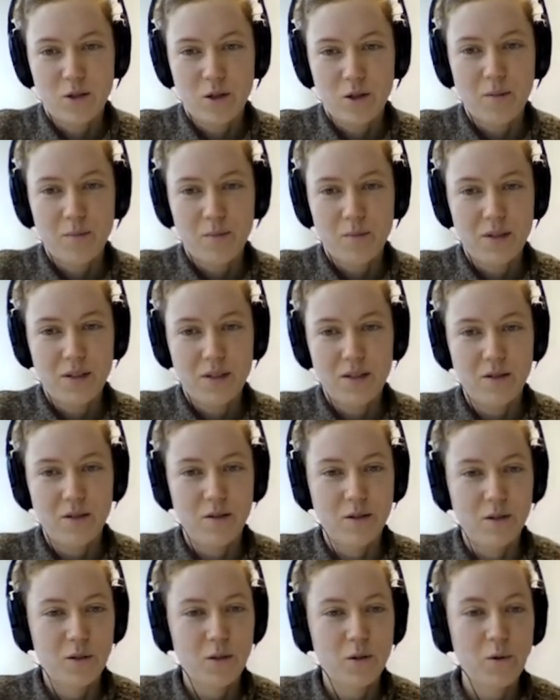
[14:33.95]
jobs,
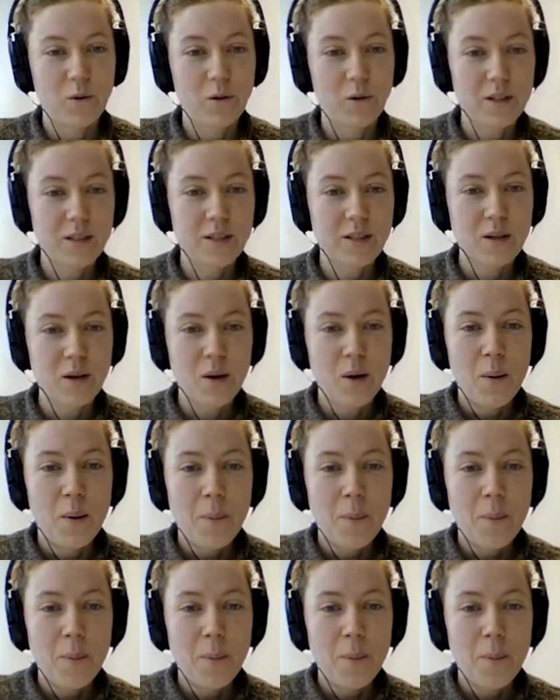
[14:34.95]
or schools,